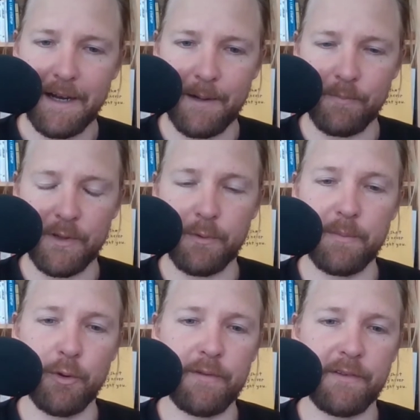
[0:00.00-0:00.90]
can
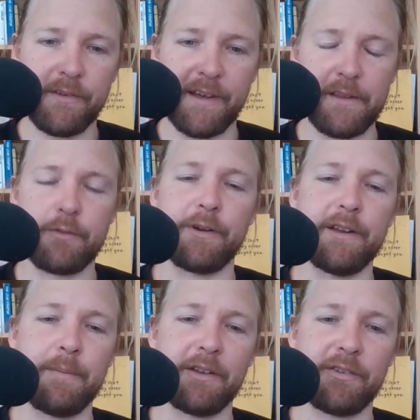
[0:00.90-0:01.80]
we move into, say,
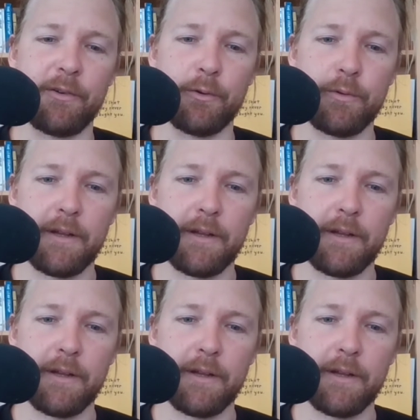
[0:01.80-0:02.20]
three-dimensional